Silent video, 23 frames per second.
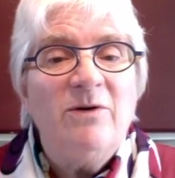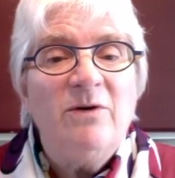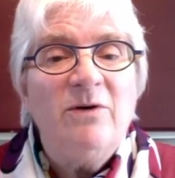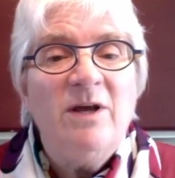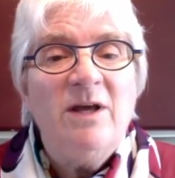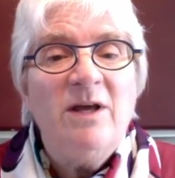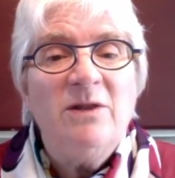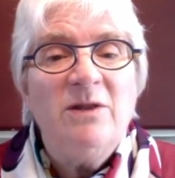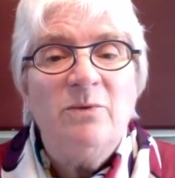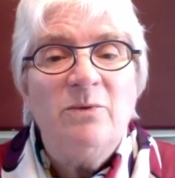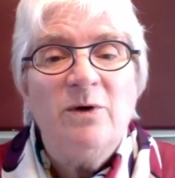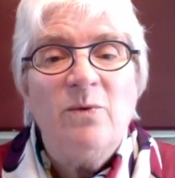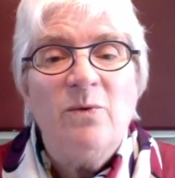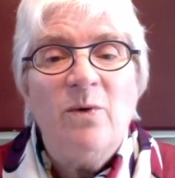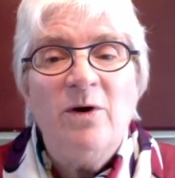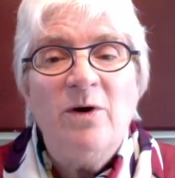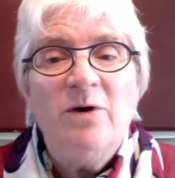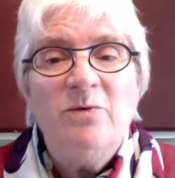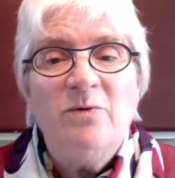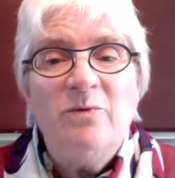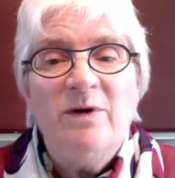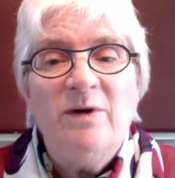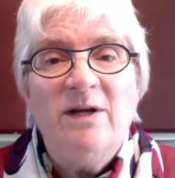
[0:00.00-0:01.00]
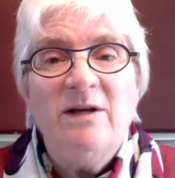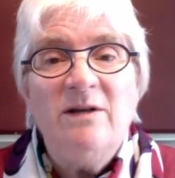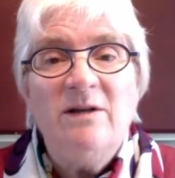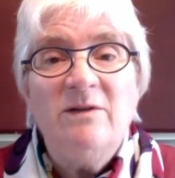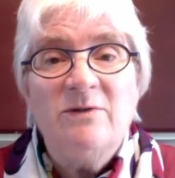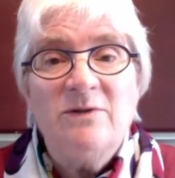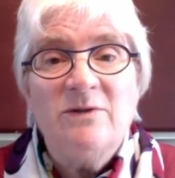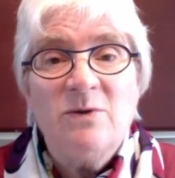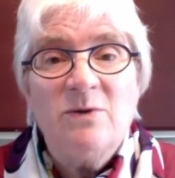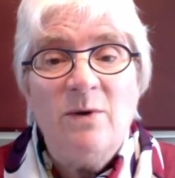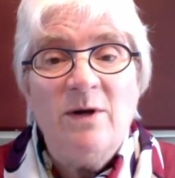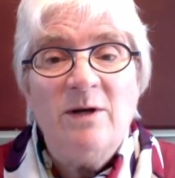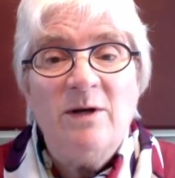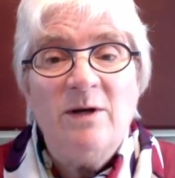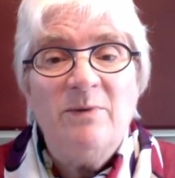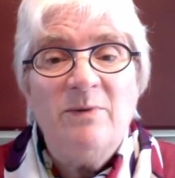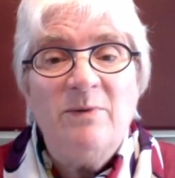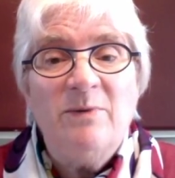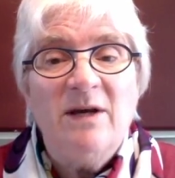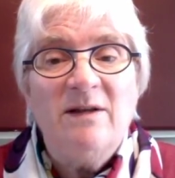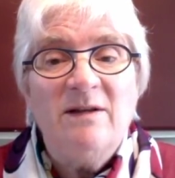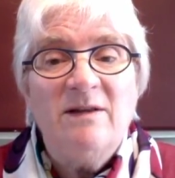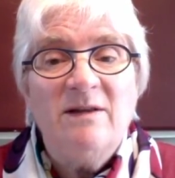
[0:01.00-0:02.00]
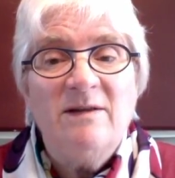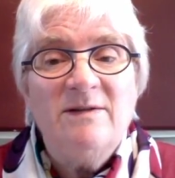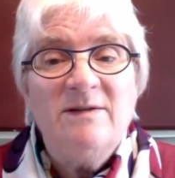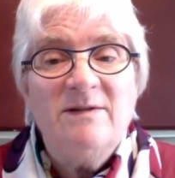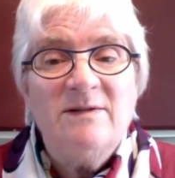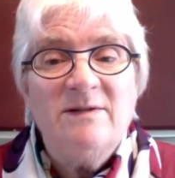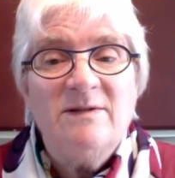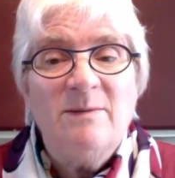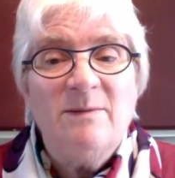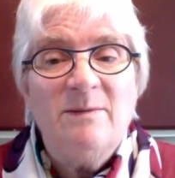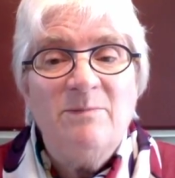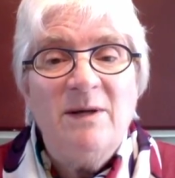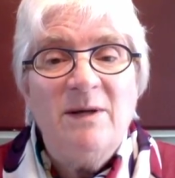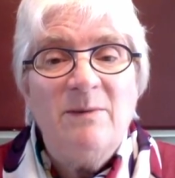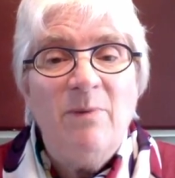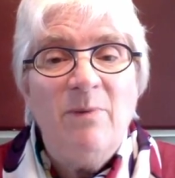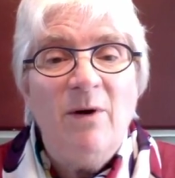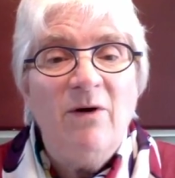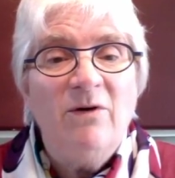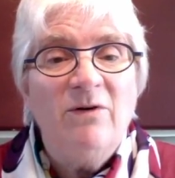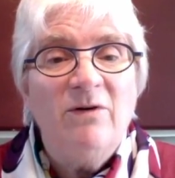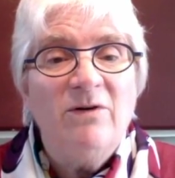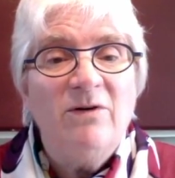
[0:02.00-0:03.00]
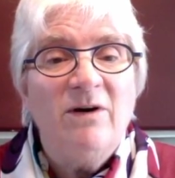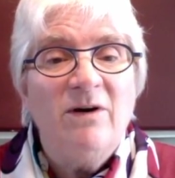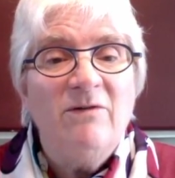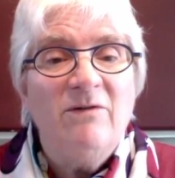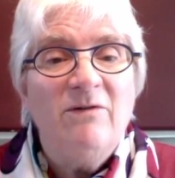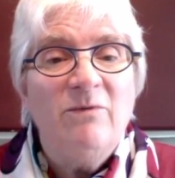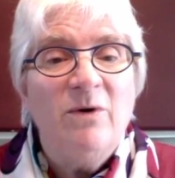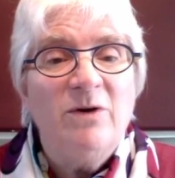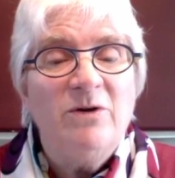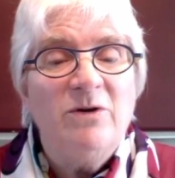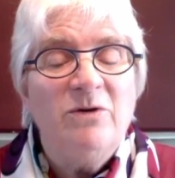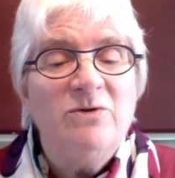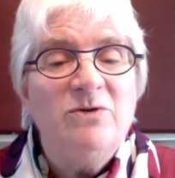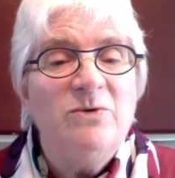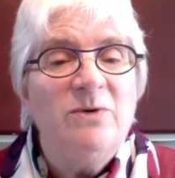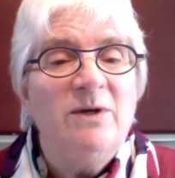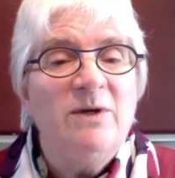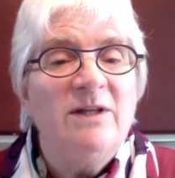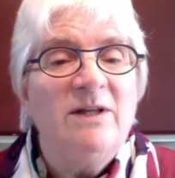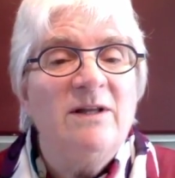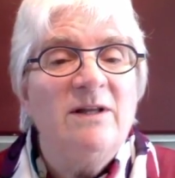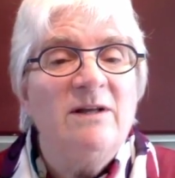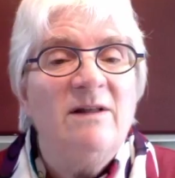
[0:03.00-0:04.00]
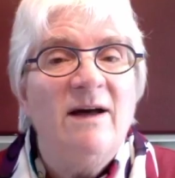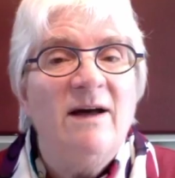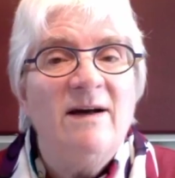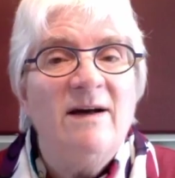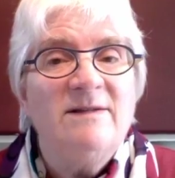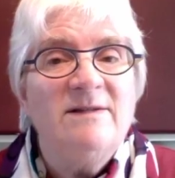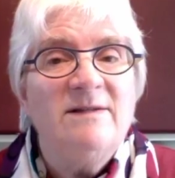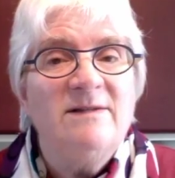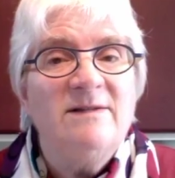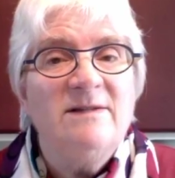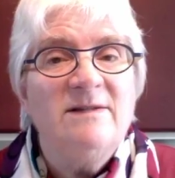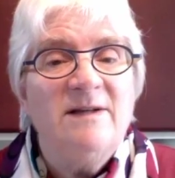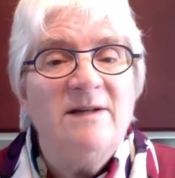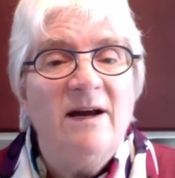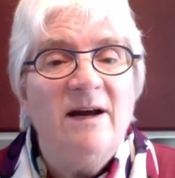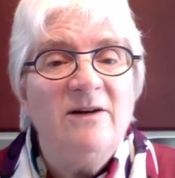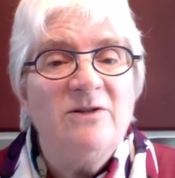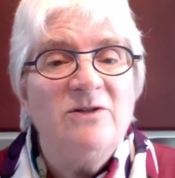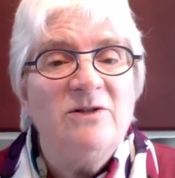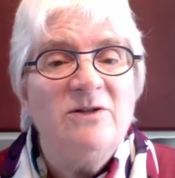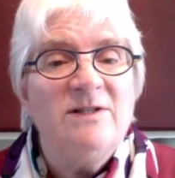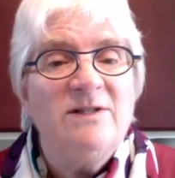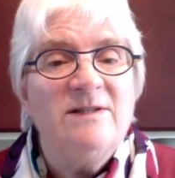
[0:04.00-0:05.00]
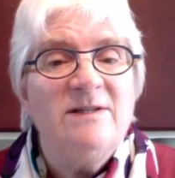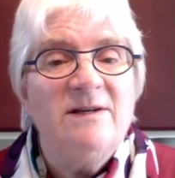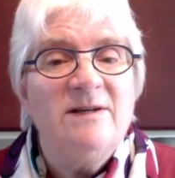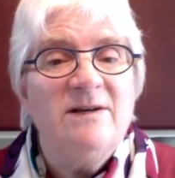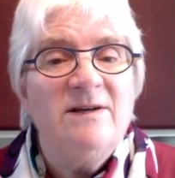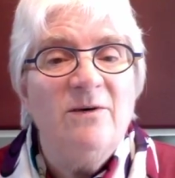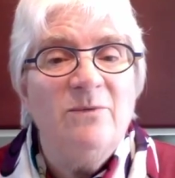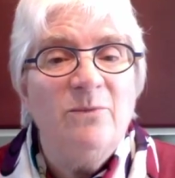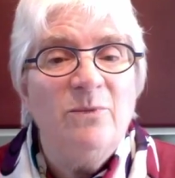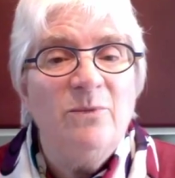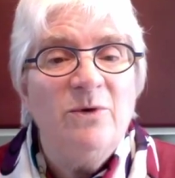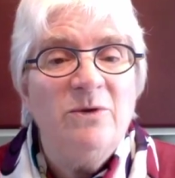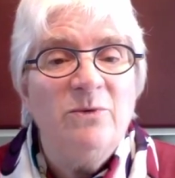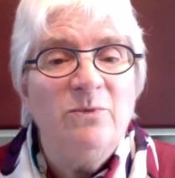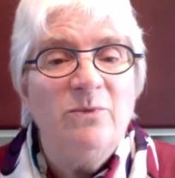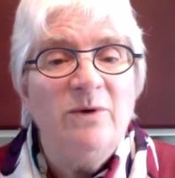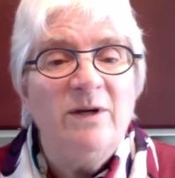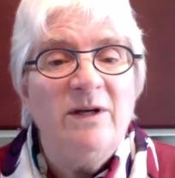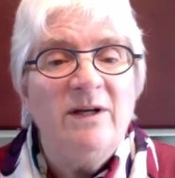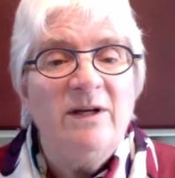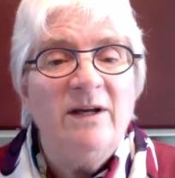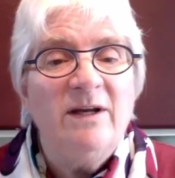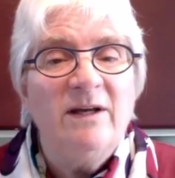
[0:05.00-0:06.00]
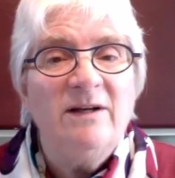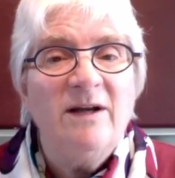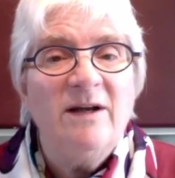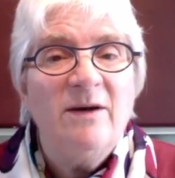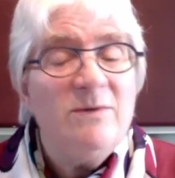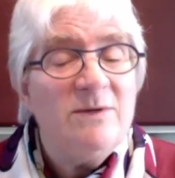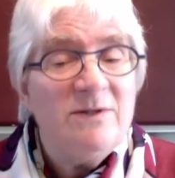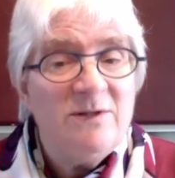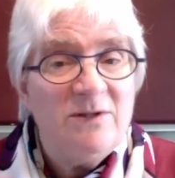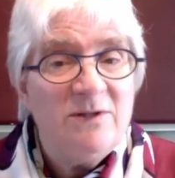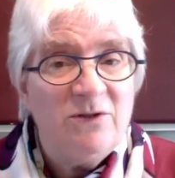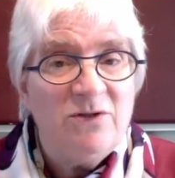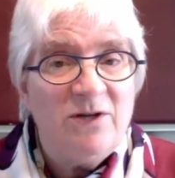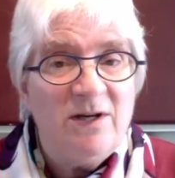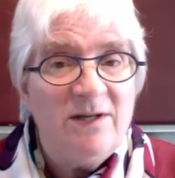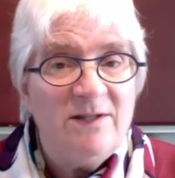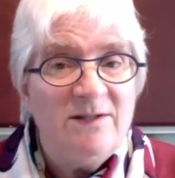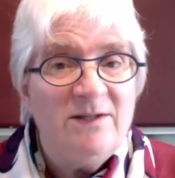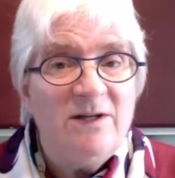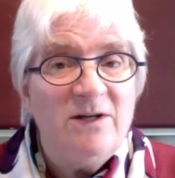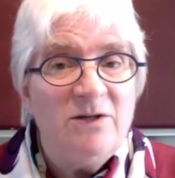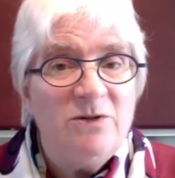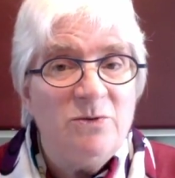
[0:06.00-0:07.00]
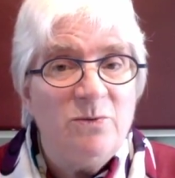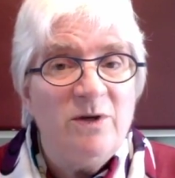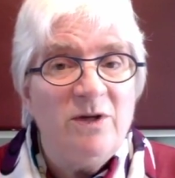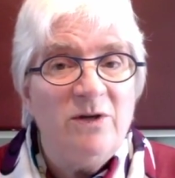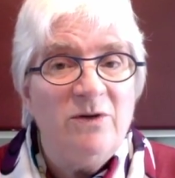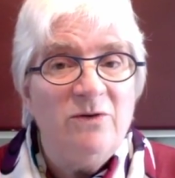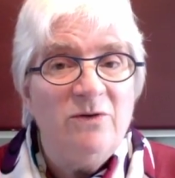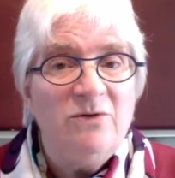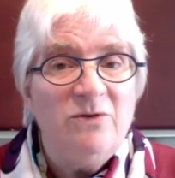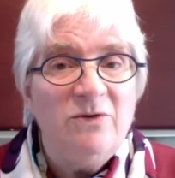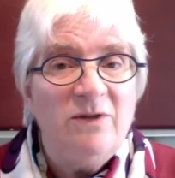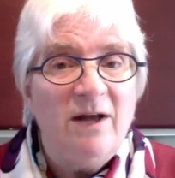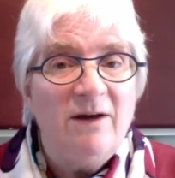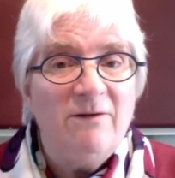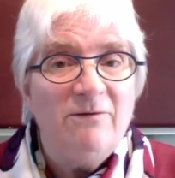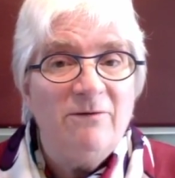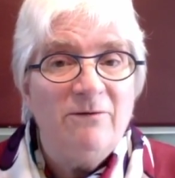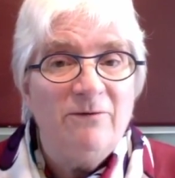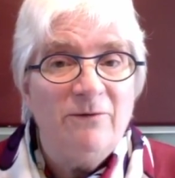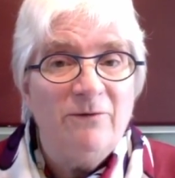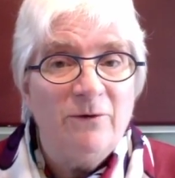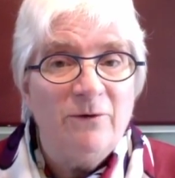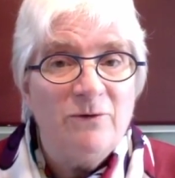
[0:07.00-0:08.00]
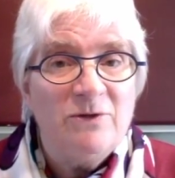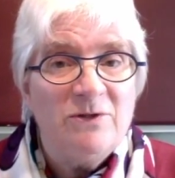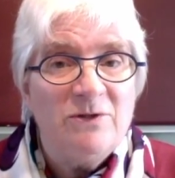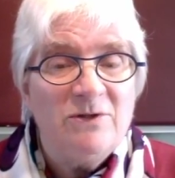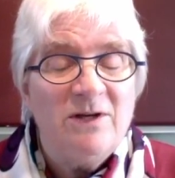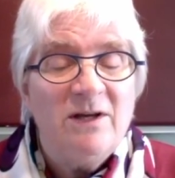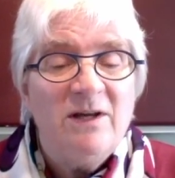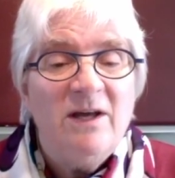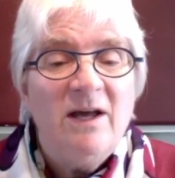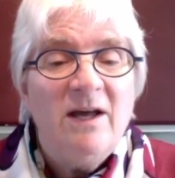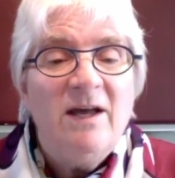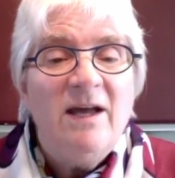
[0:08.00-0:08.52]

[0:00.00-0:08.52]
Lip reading: Okay, the required reading, there's quite a bit. This is a big part of what you're doing in the class, is to actually sit down with the reading, and I would suggest each week you do that first.